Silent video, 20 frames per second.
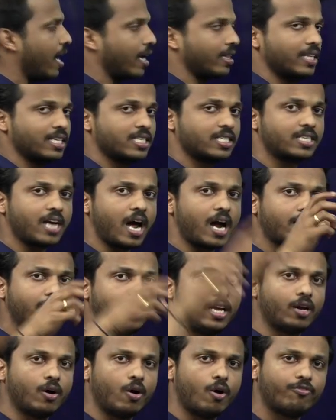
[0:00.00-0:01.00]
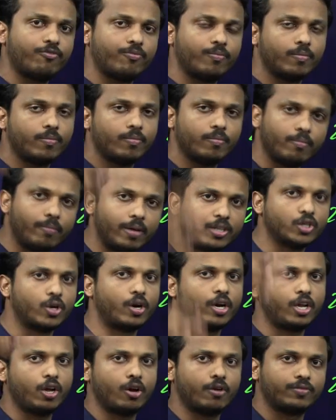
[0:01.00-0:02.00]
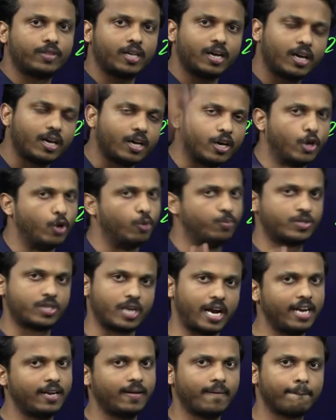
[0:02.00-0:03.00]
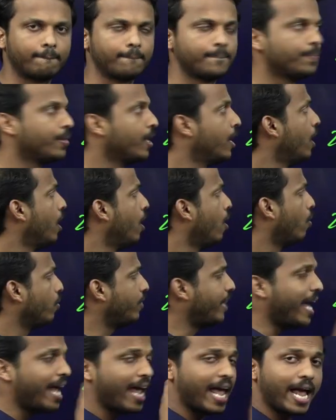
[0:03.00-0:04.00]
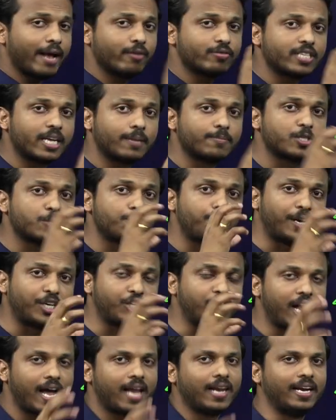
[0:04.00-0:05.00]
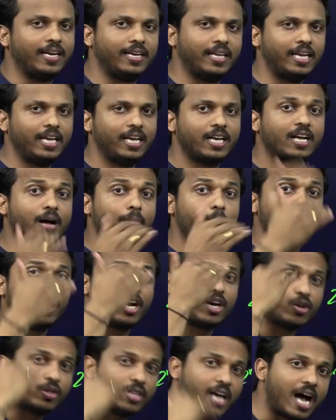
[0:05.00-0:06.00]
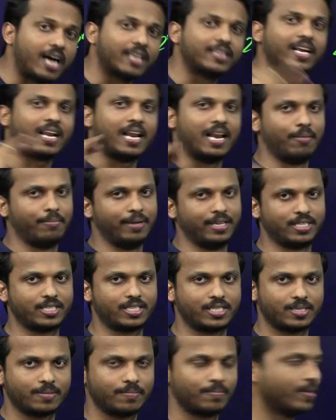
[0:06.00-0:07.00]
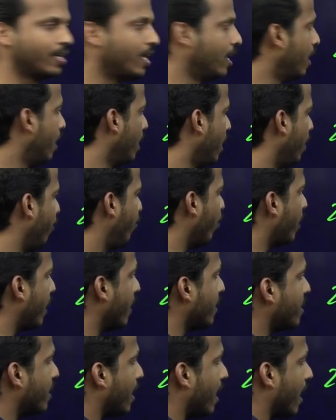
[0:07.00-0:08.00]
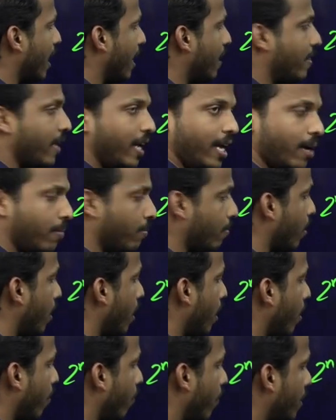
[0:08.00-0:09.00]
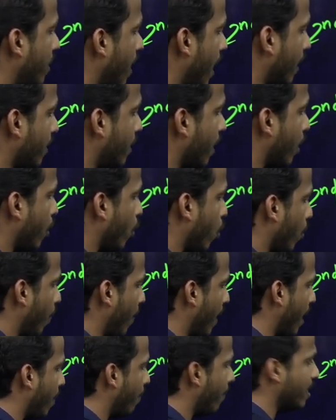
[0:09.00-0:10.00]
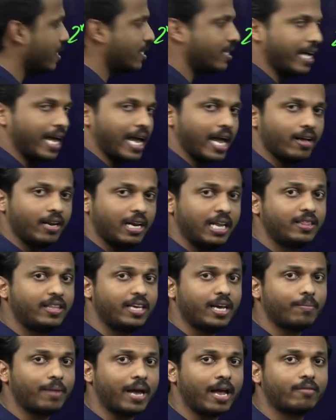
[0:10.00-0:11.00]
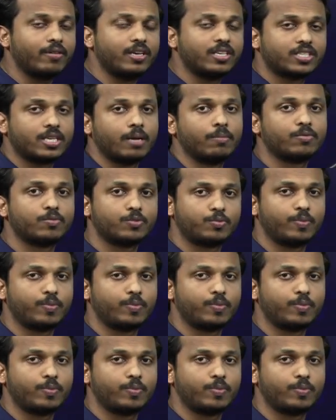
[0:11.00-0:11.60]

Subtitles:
are the starting of majority of the groups, right? They have some speciality compared to the other elements. If you consider lithium with the other group elements, they lithium having some